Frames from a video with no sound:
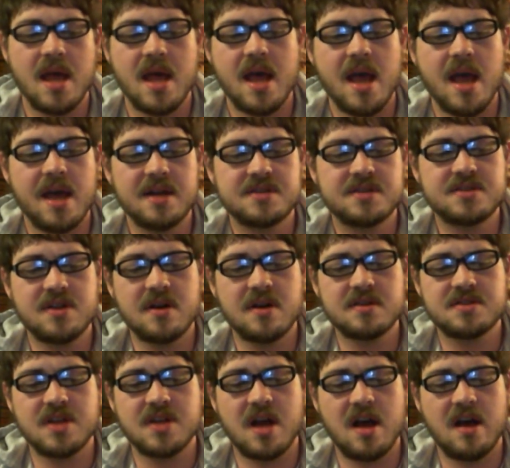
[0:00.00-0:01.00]
And it
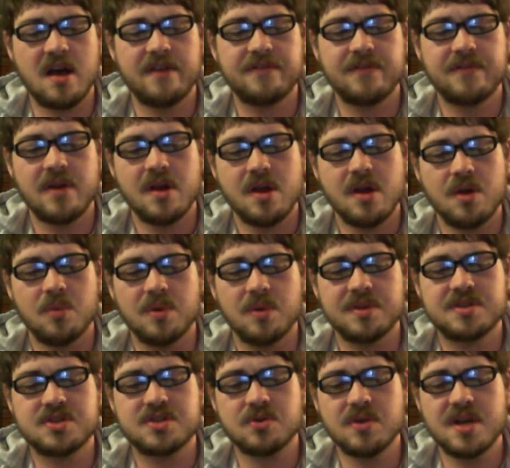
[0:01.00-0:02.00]
starts off
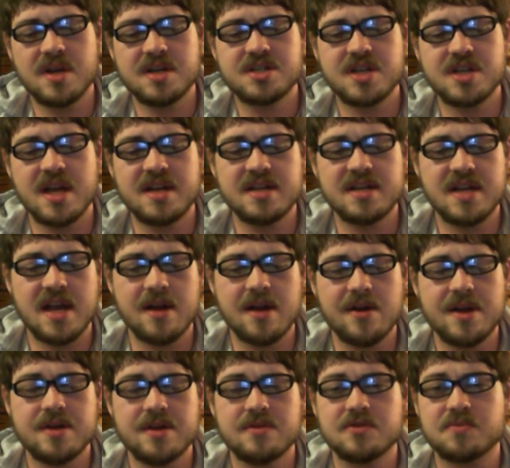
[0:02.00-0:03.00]
with Trish and
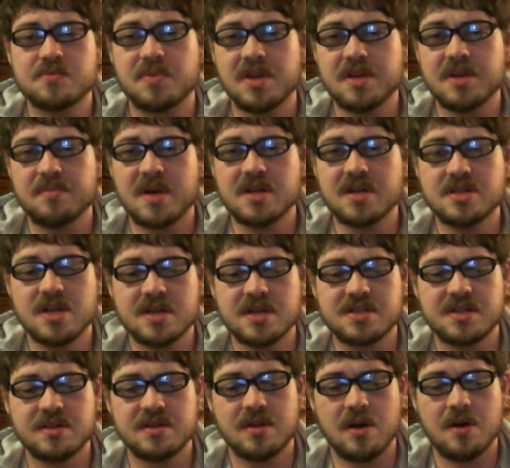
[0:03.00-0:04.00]
Darry, who's played by
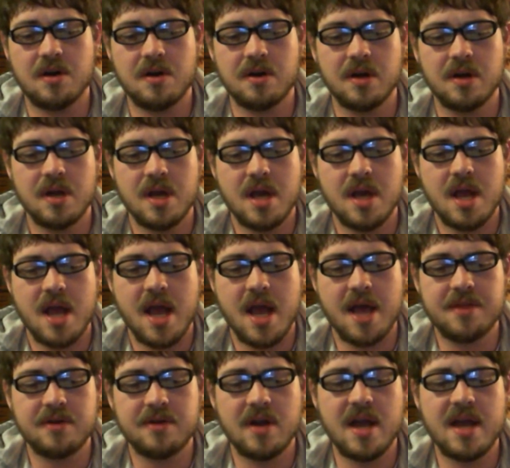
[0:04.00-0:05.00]
Justin Long,
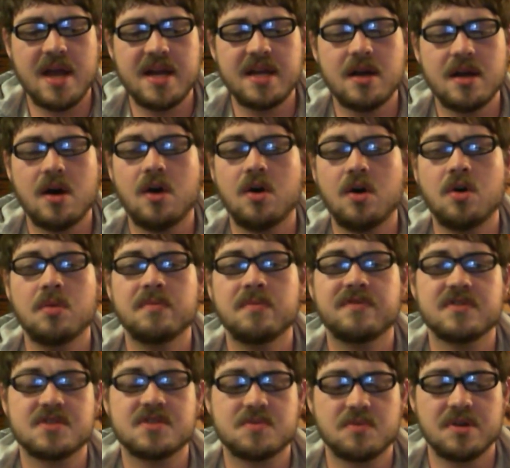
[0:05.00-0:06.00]
and they're heading home
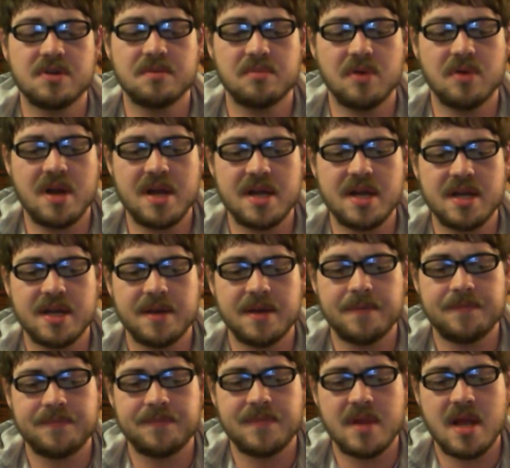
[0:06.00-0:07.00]
for spring break.
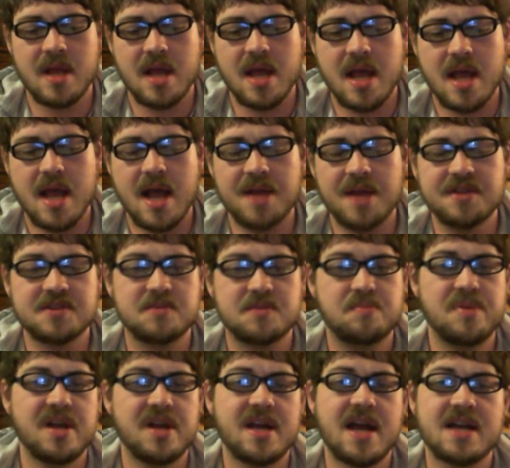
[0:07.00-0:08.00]
And this
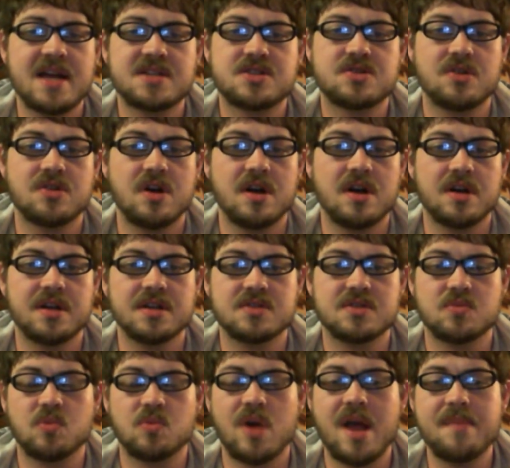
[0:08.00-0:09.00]
big ass truck
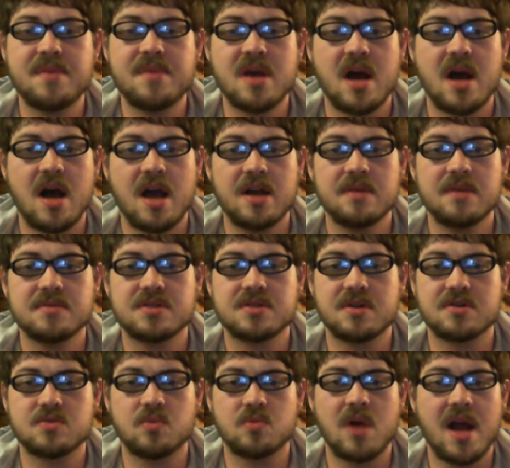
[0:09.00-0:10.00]
gets right behind them,
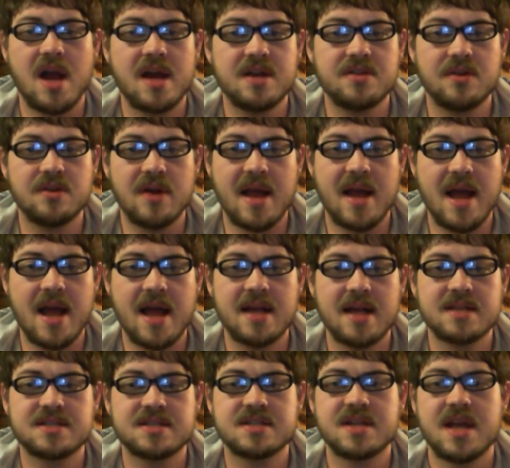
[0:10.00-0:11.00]
starts riding their
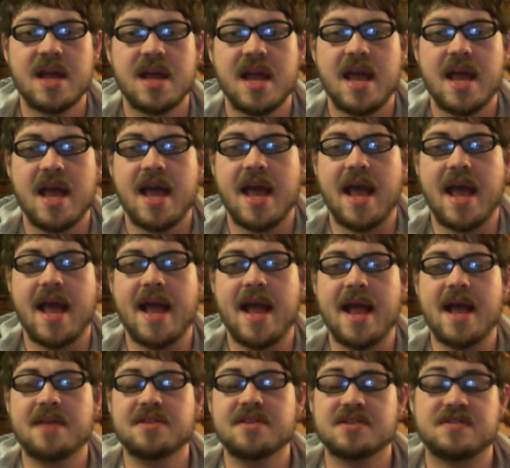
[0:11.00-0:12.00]
ass,
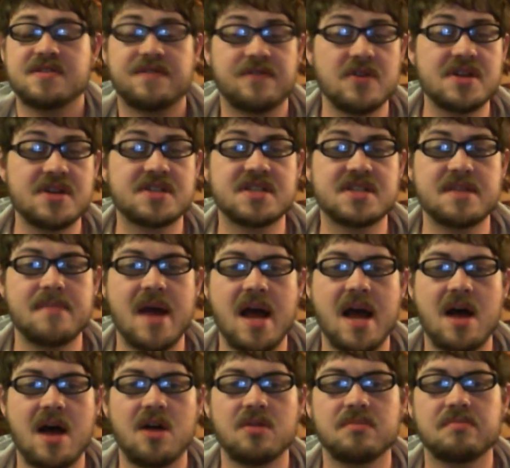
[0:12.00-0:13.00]
and this freaks them
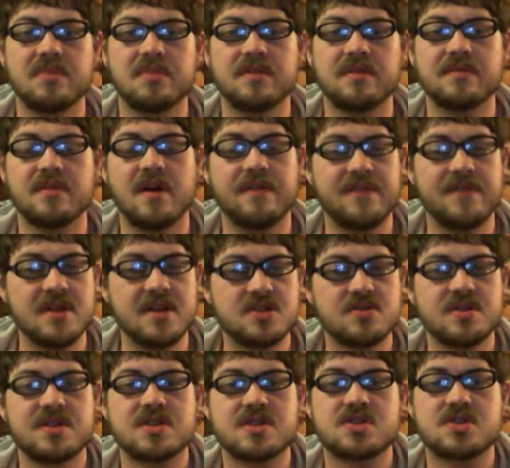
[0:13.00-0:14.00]
out but
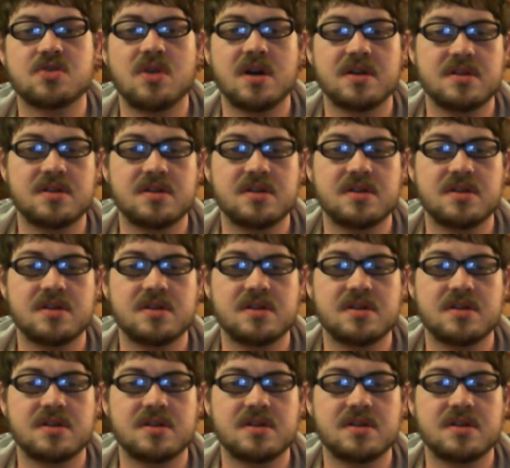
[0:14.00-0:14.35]
eventually the truck